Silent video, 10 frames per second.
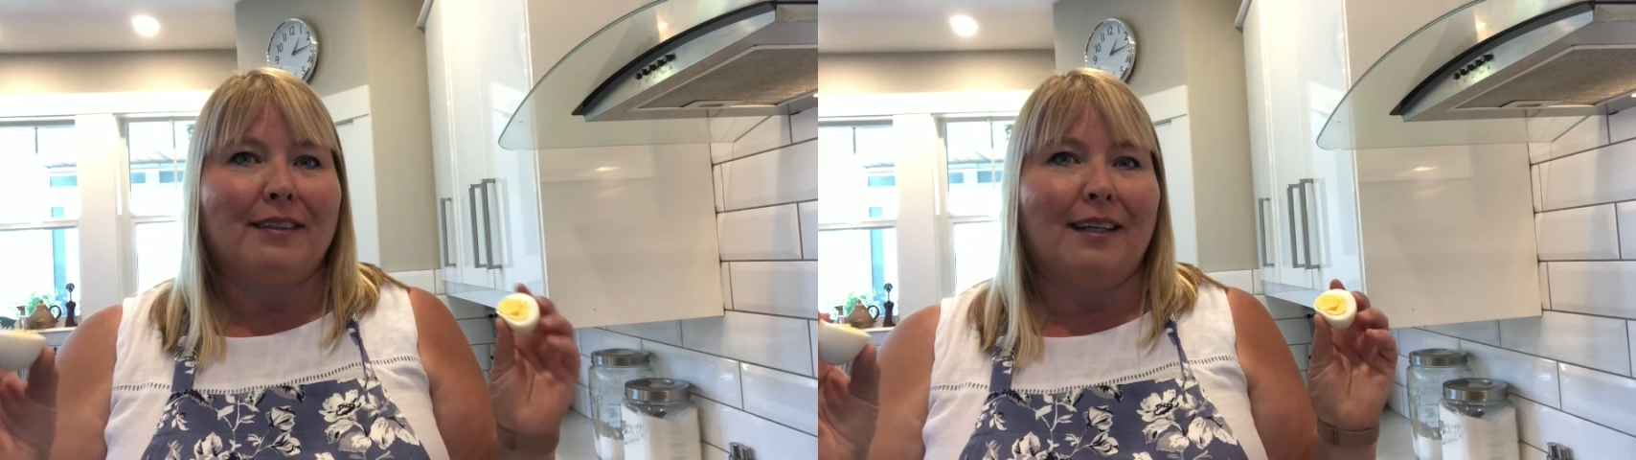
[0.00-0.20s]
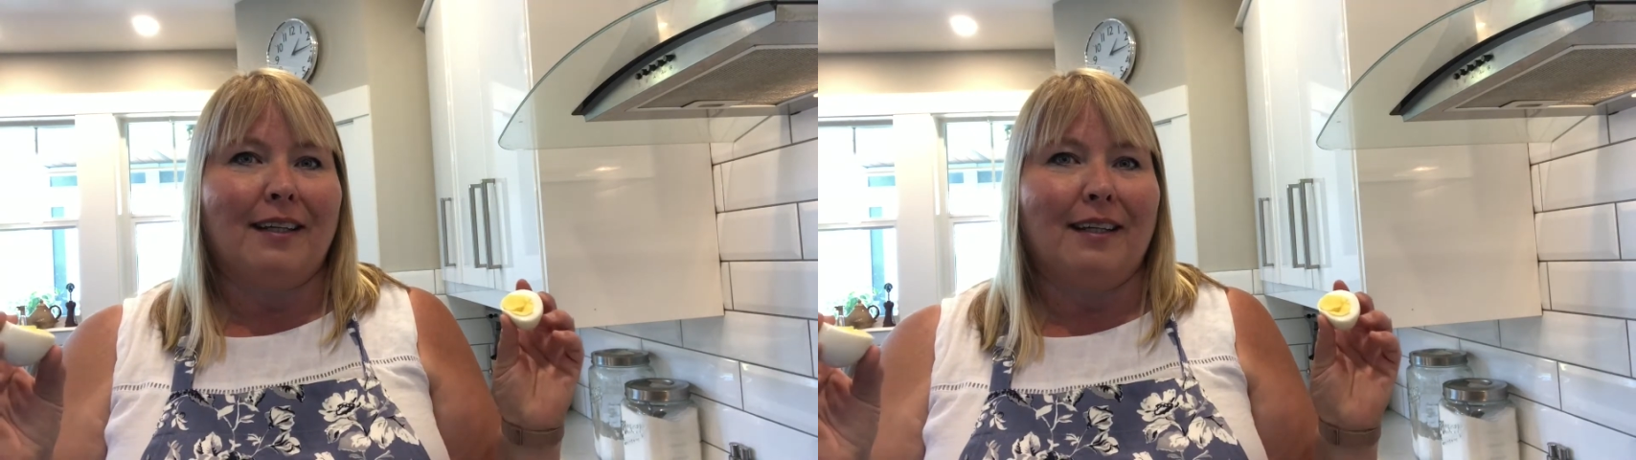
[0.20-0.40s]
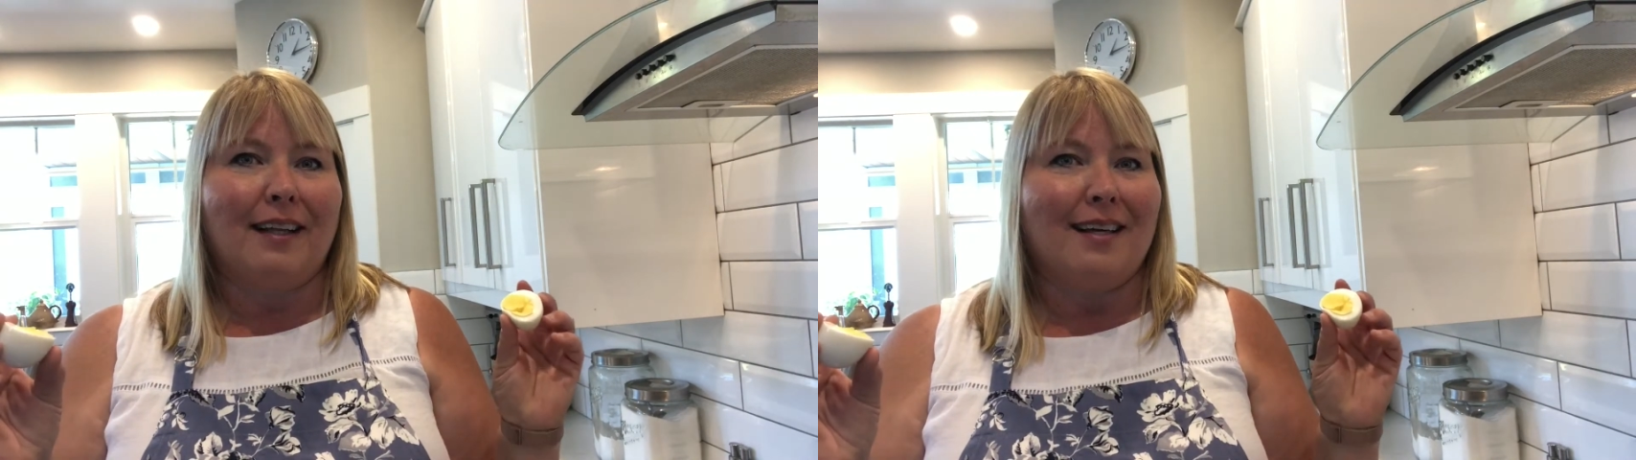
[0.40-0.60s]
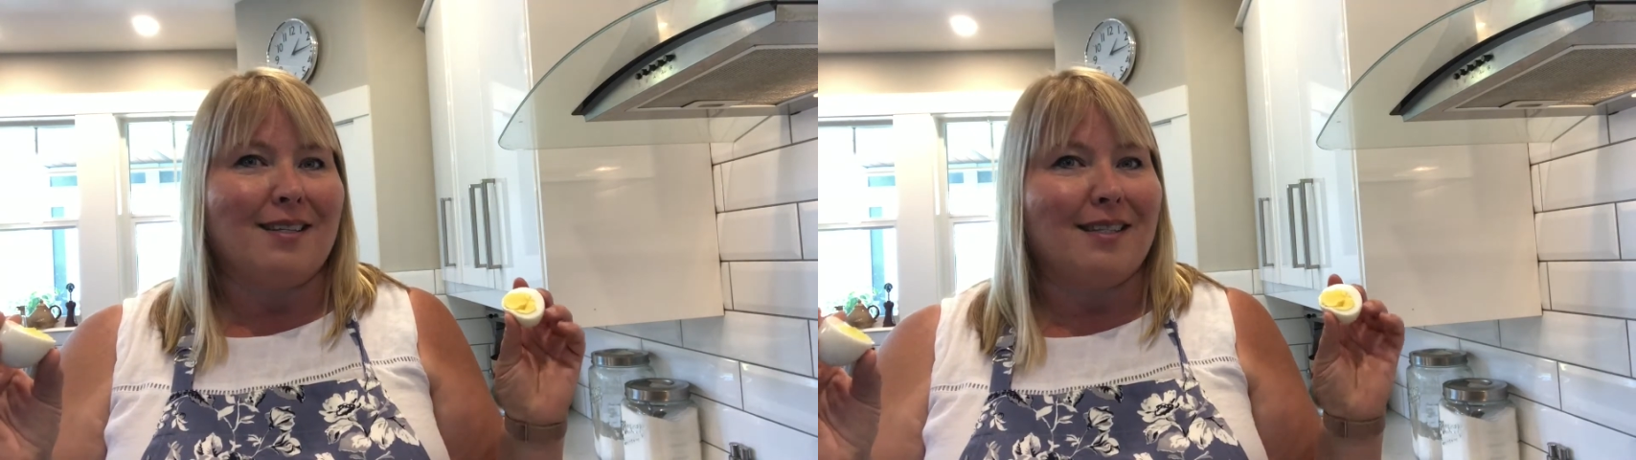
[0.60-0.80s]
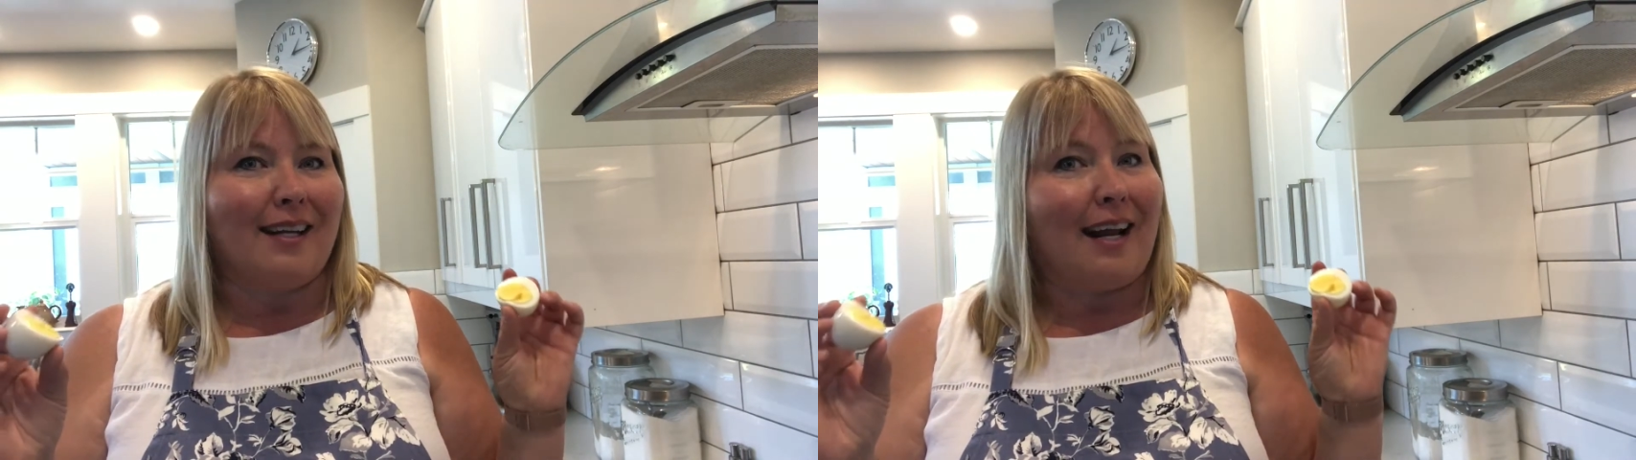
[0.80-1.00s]
in less
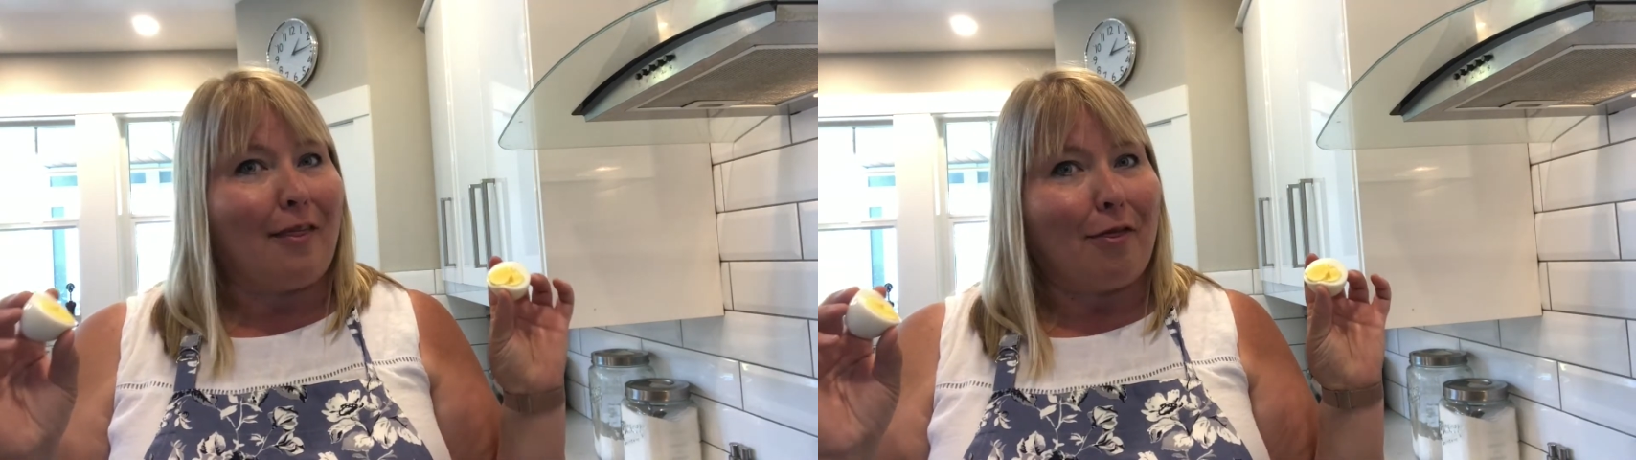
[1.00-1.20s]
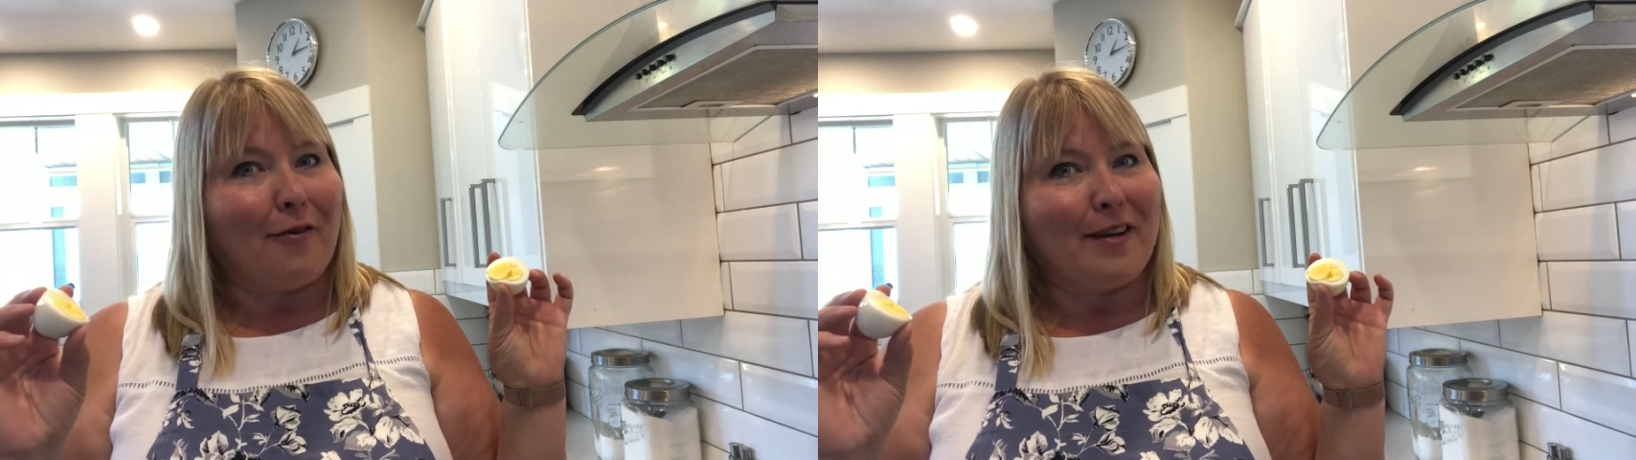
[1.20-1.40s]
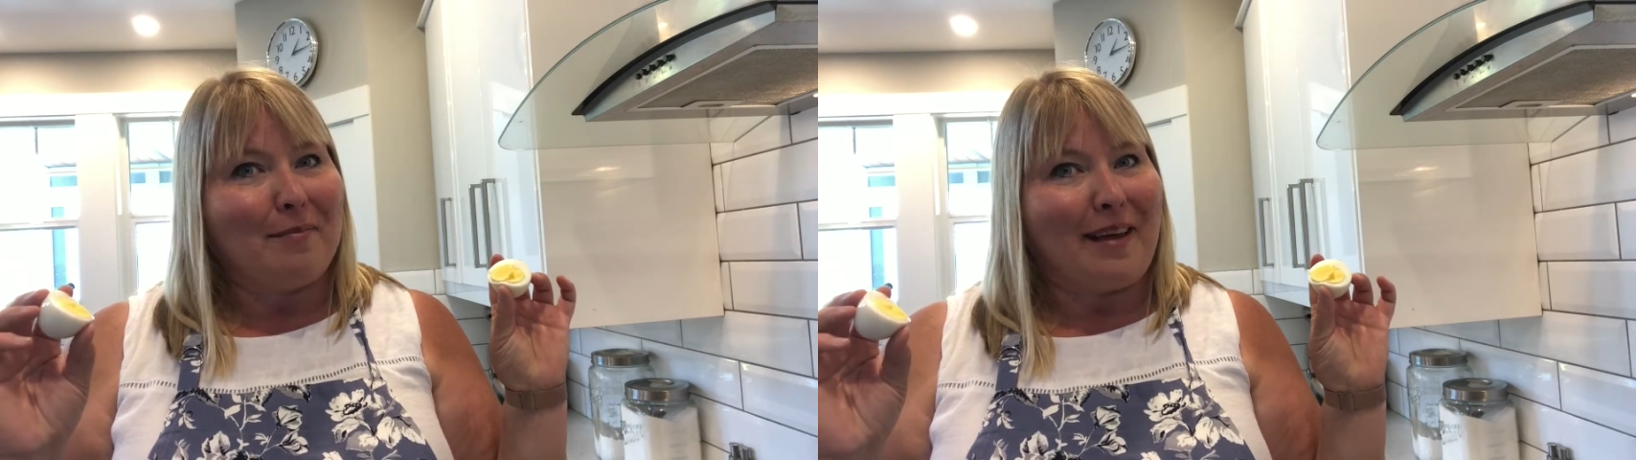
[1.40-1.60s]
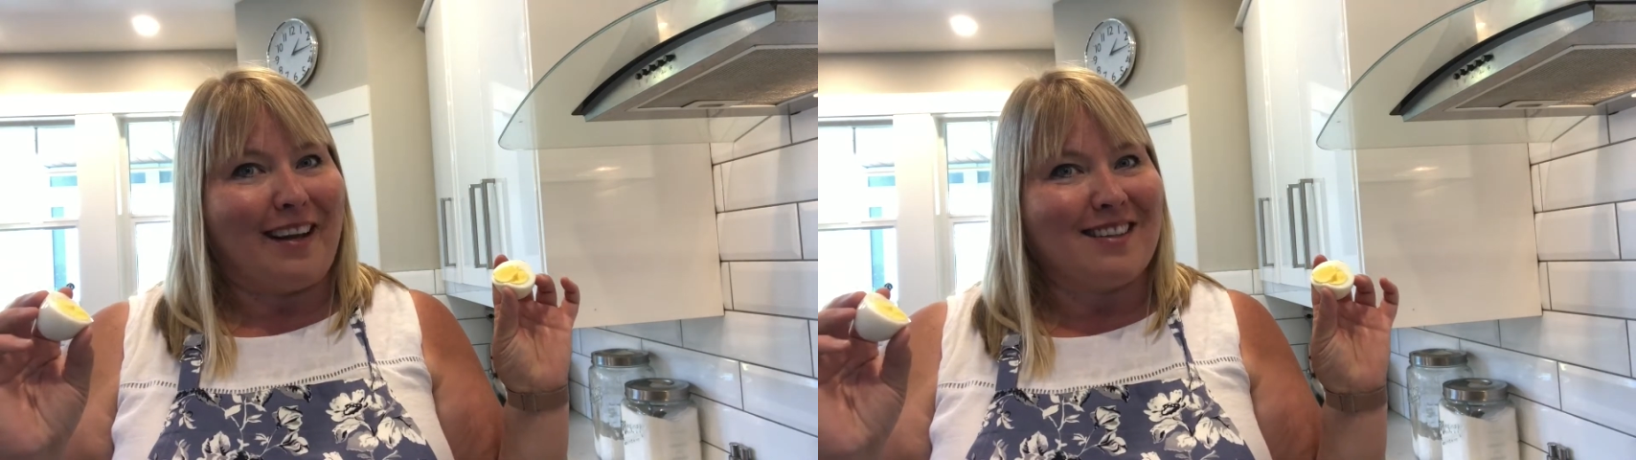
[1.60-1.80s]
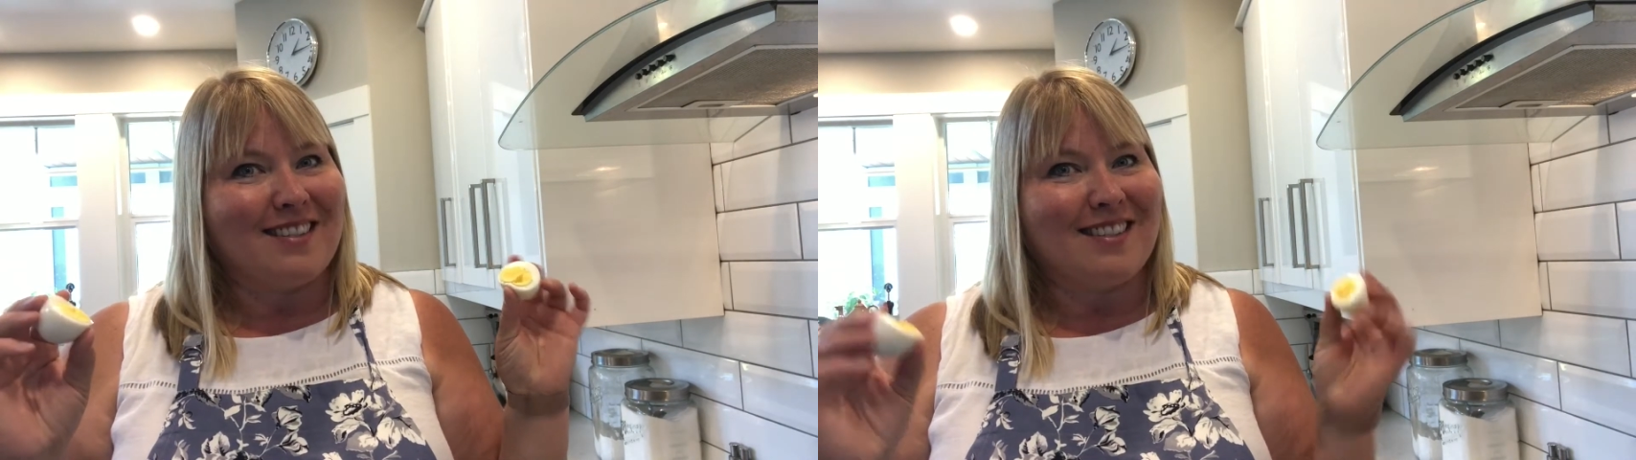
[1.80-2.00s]
than 30
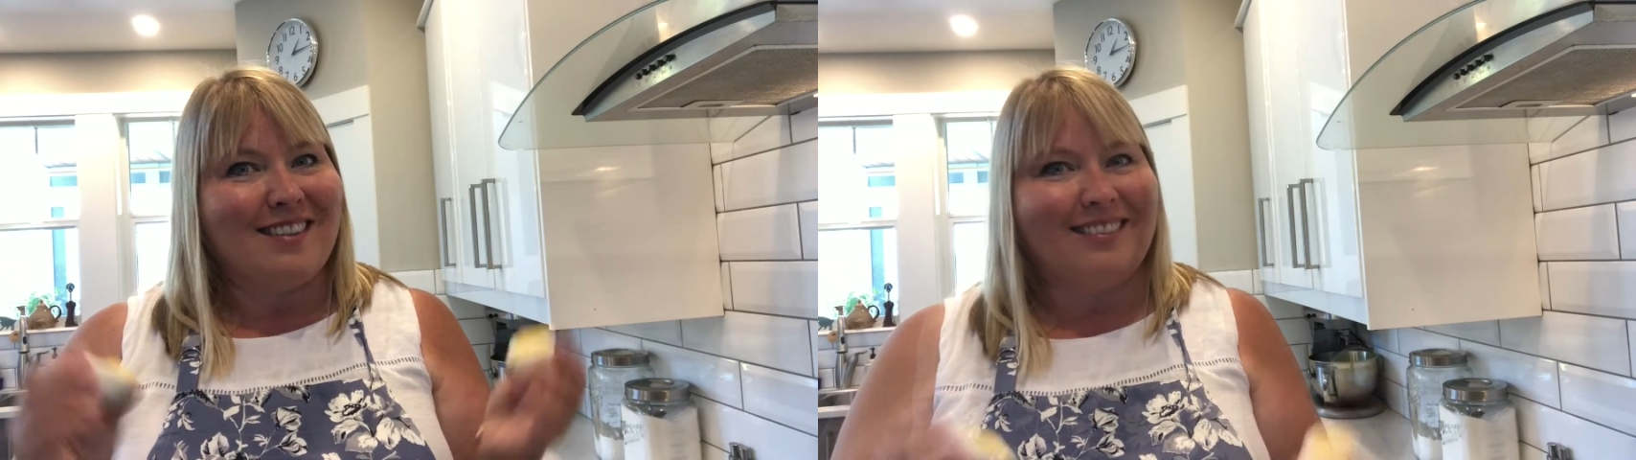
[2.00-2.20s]
minutes.